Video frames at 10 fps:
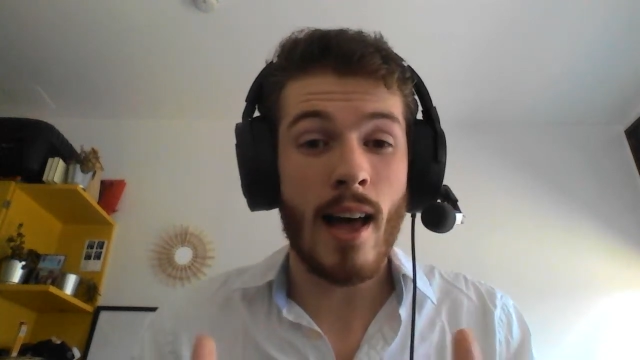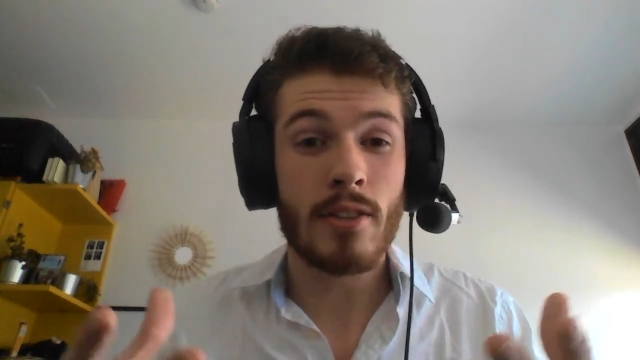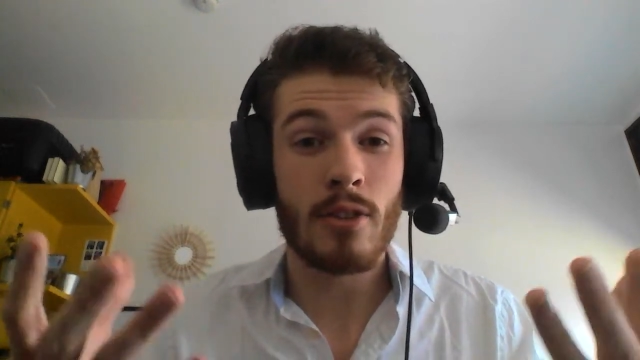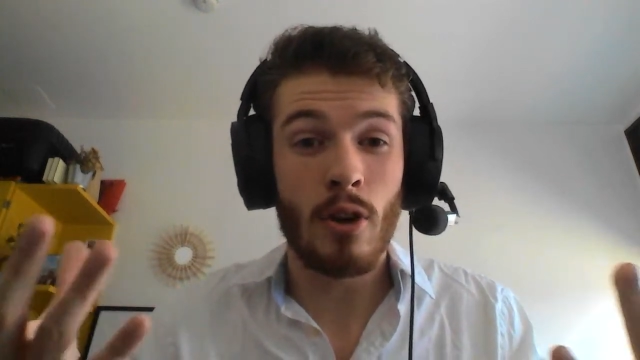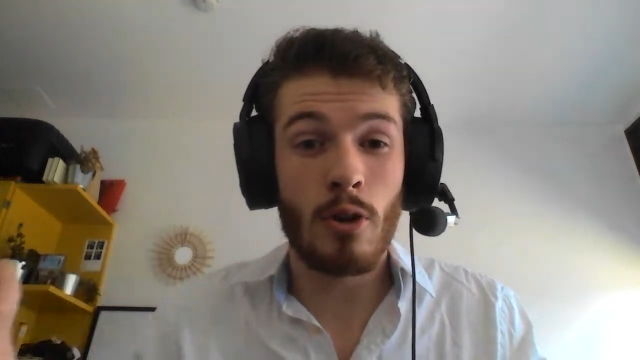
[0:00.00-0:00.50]

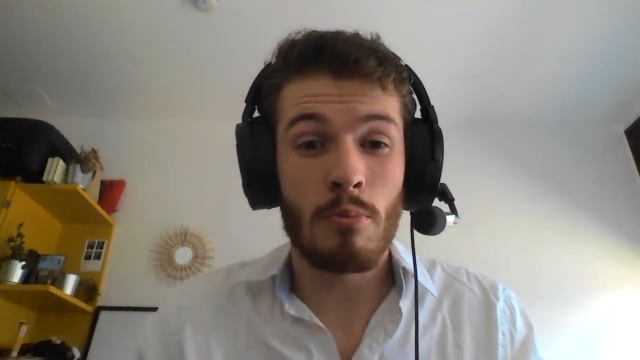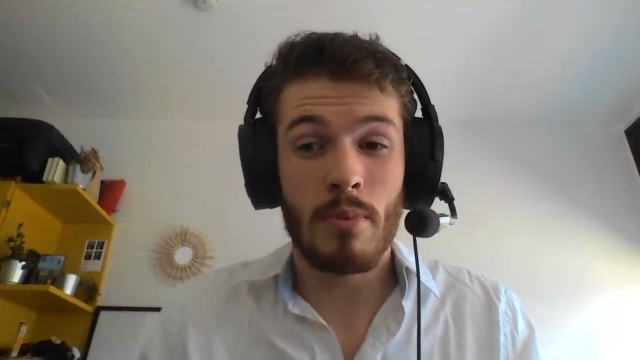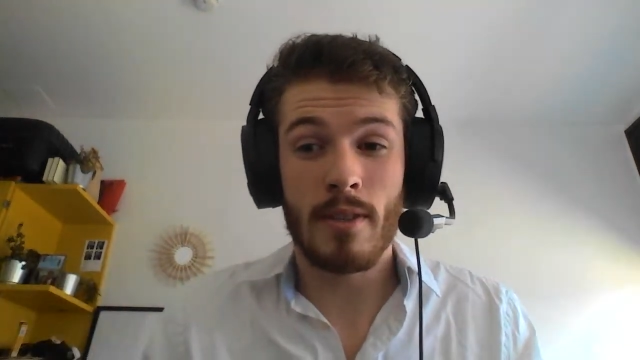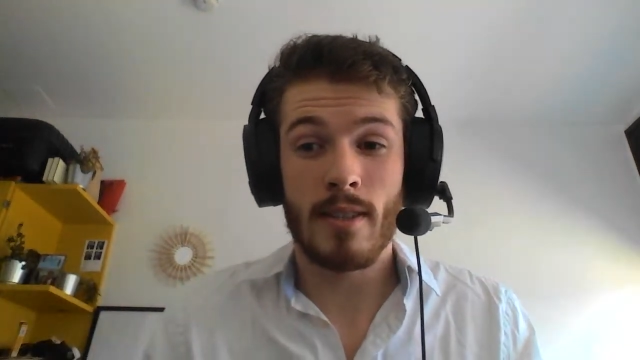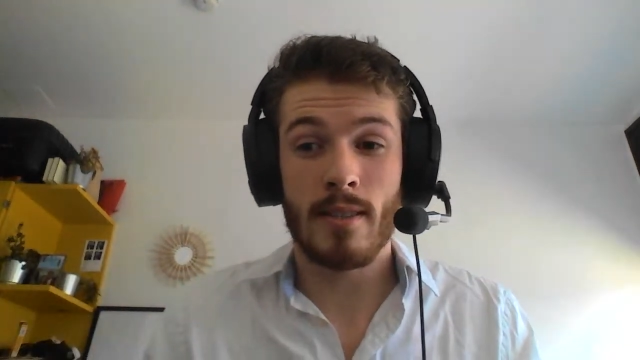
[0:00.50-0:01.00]
as an
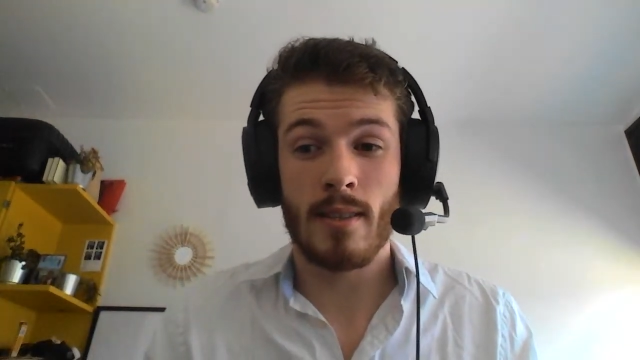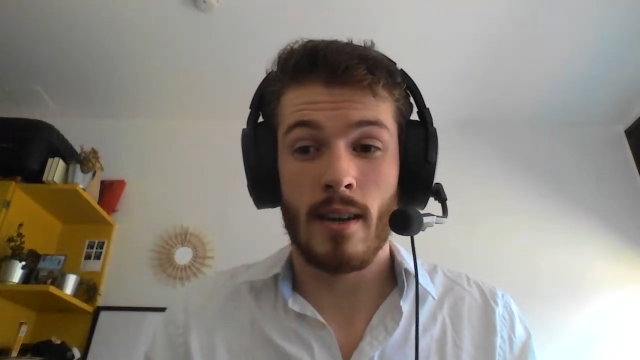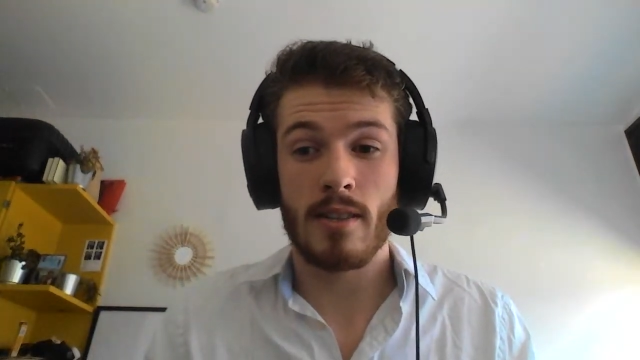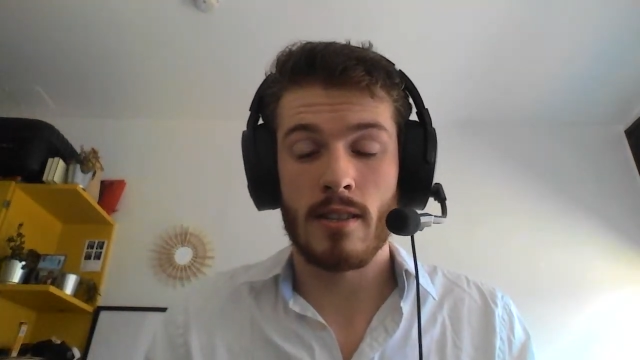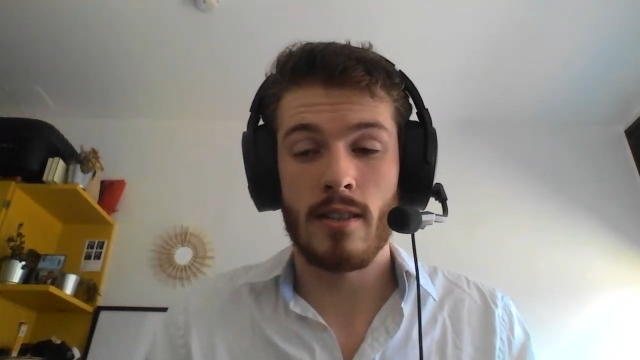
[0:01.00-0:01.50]
open
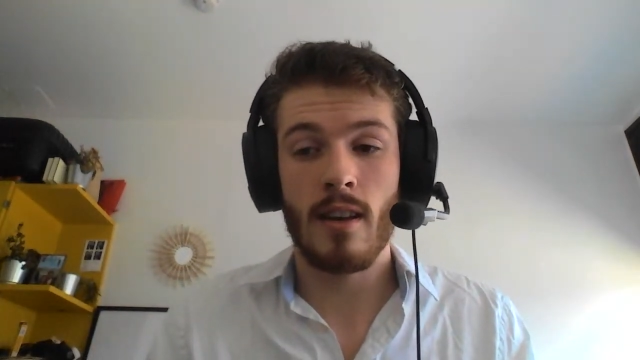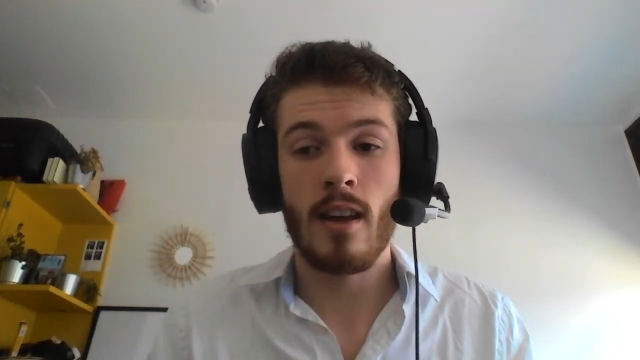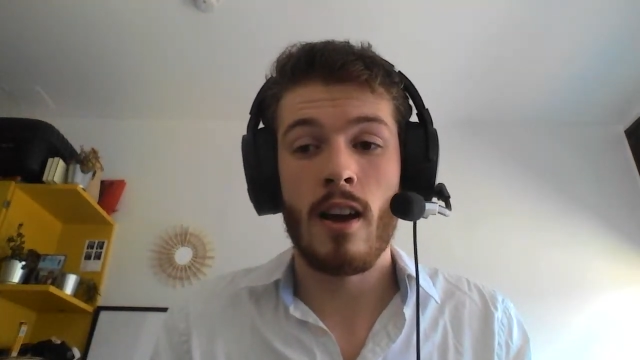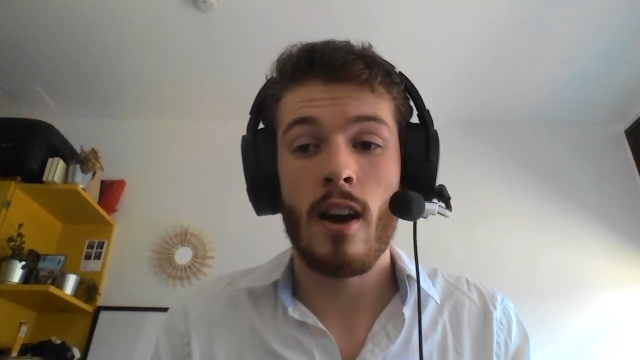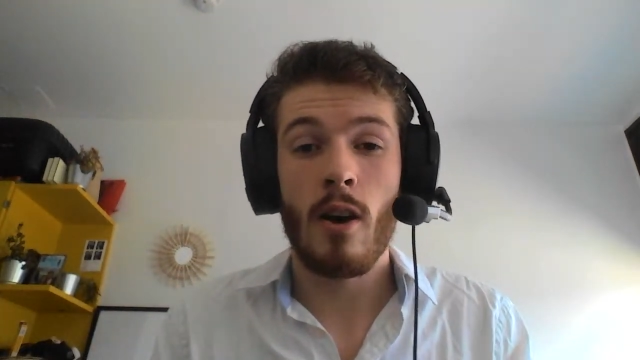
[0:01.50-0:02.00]
discussion,
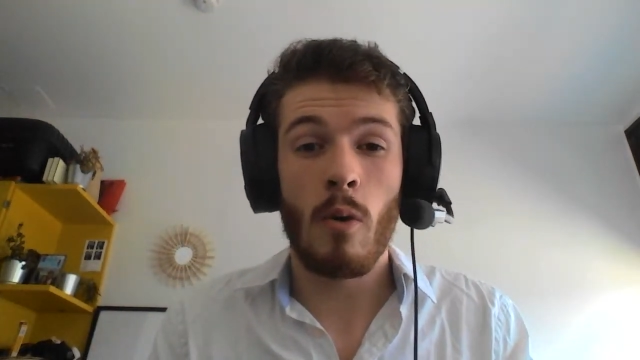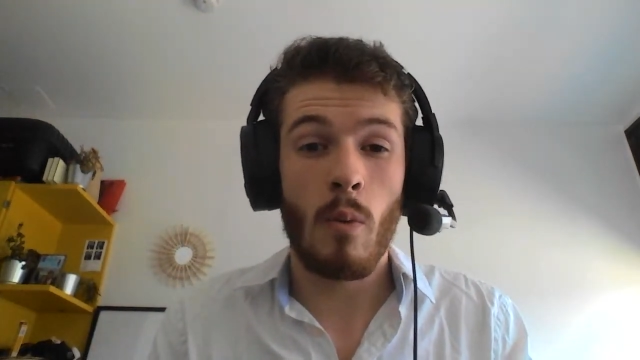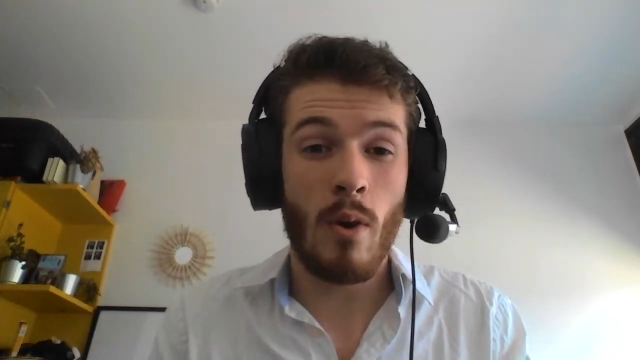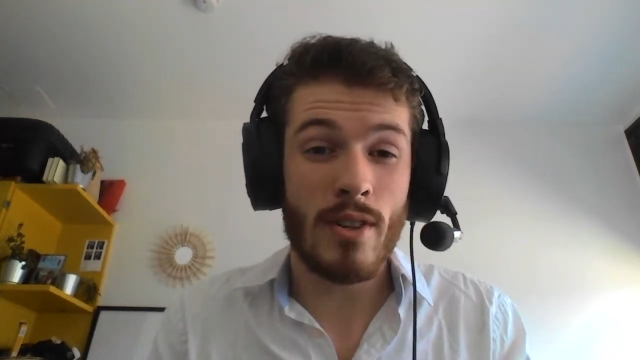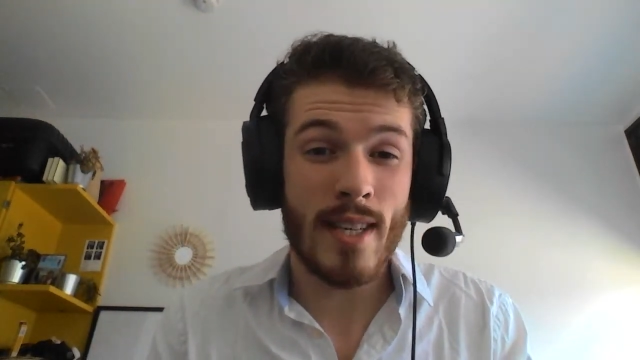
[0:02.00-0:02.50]

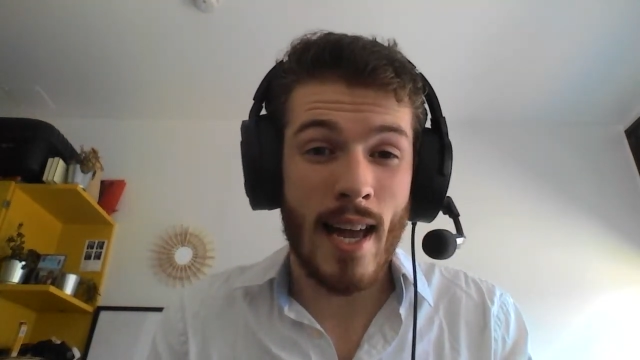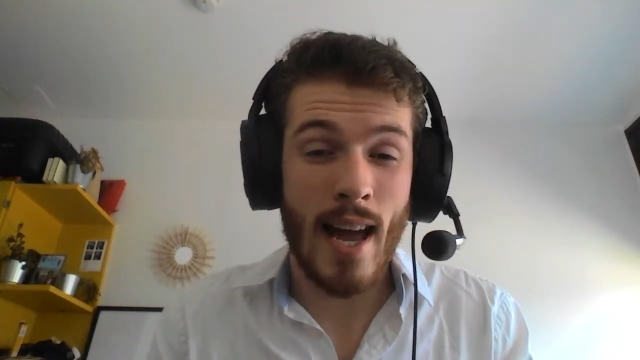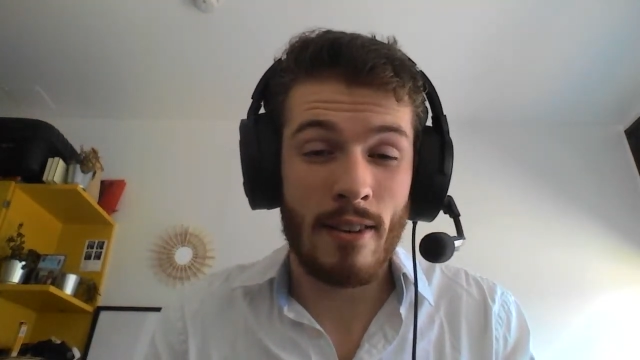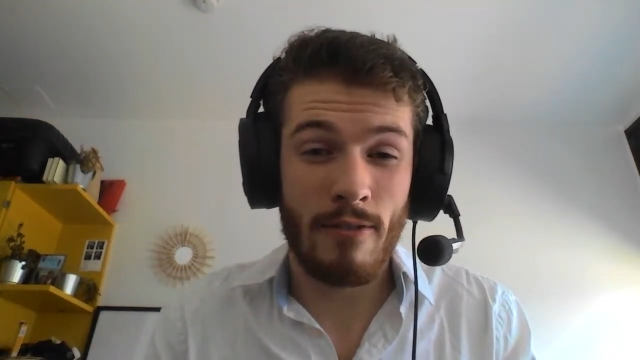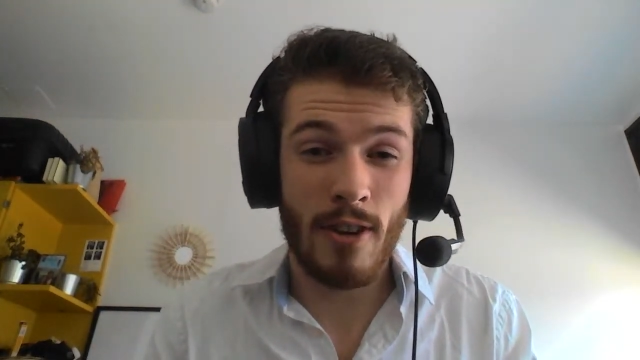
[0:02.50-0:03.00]
what
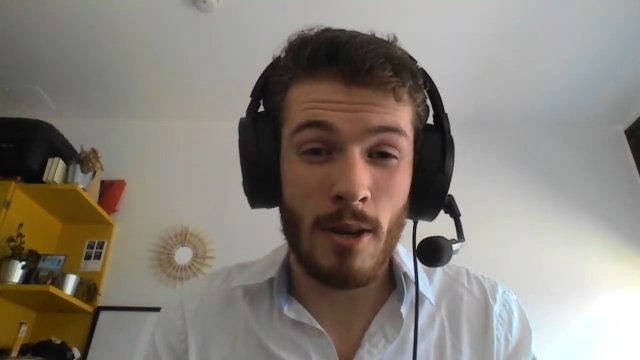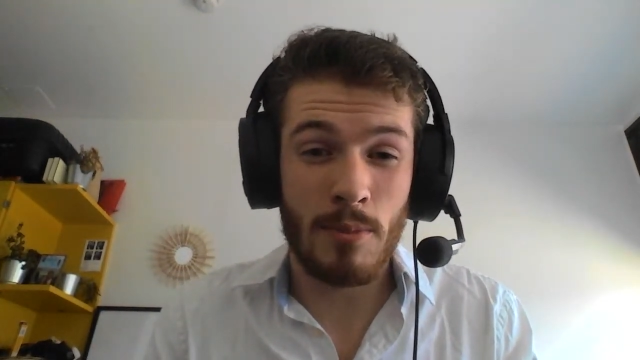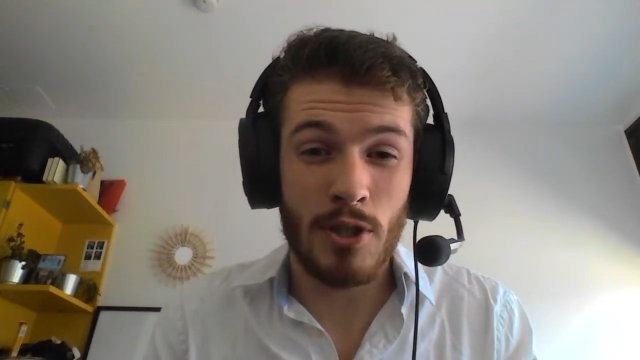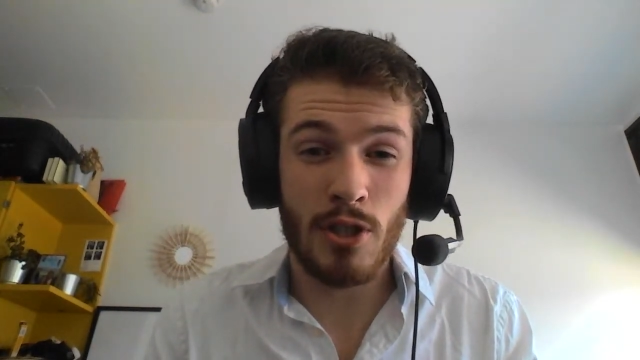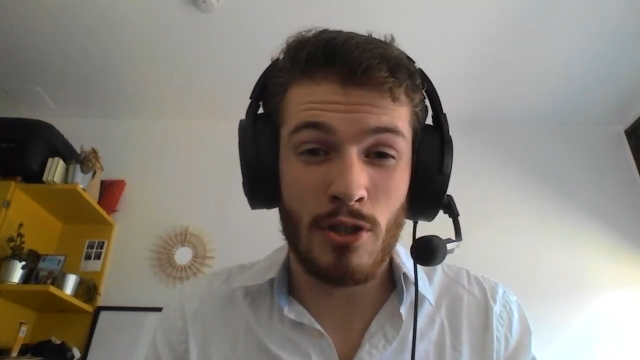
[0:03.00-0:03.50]

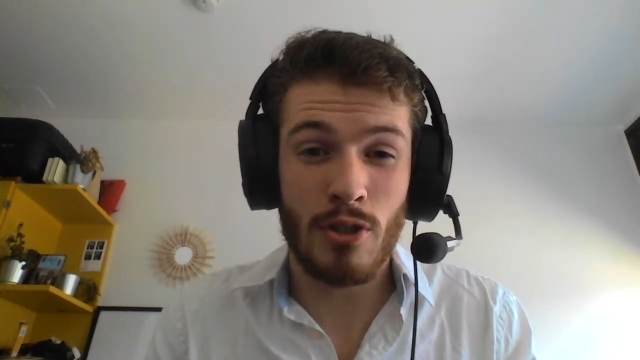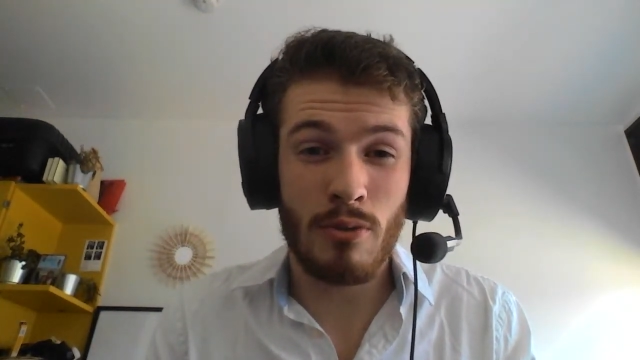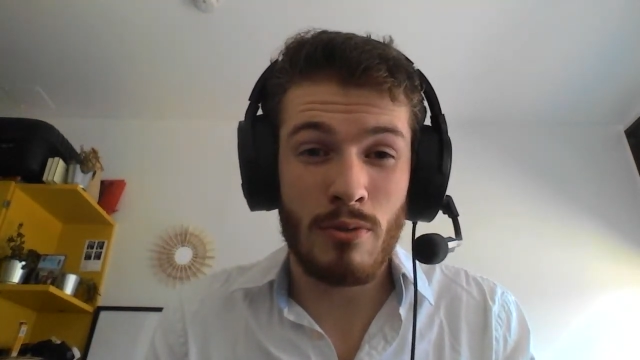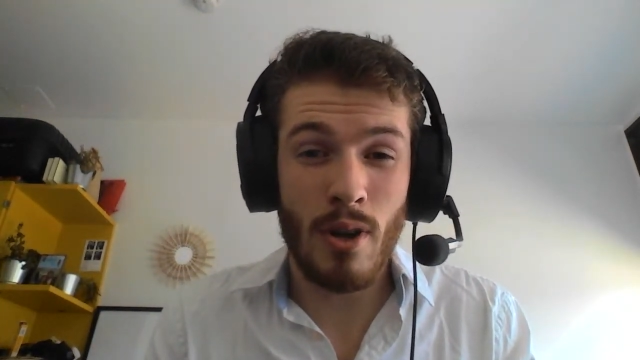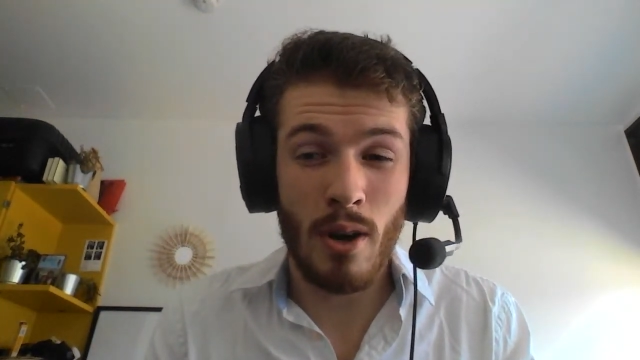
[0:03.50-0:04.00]
adverbs do
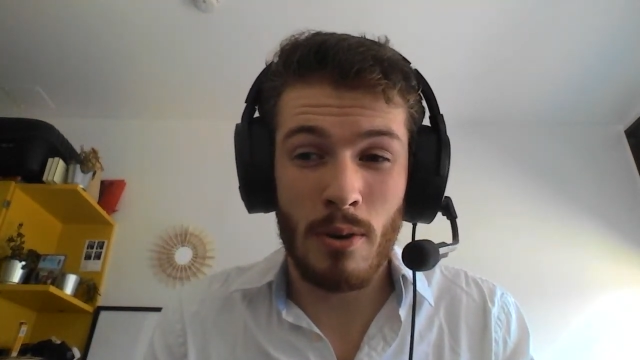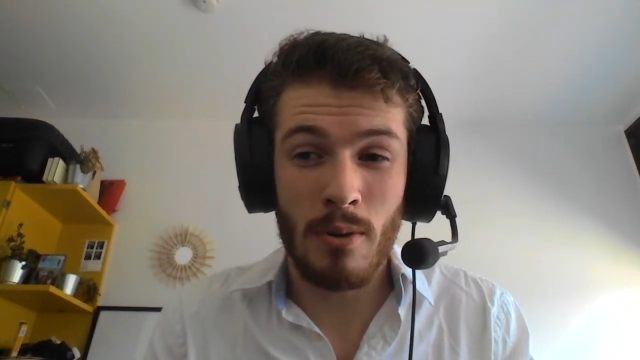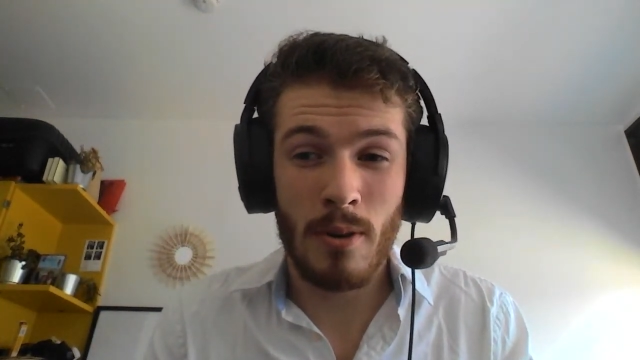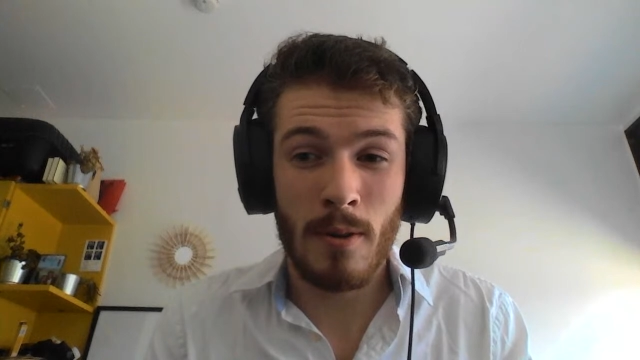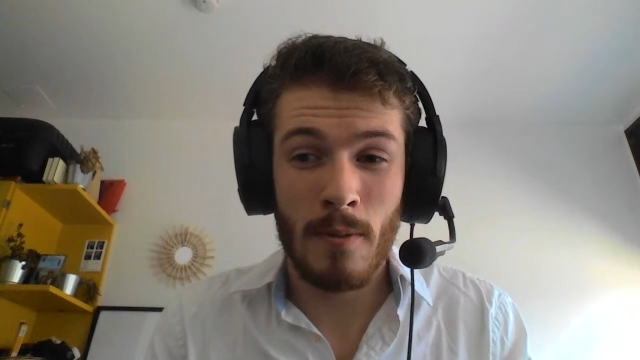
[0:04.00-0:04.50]
you know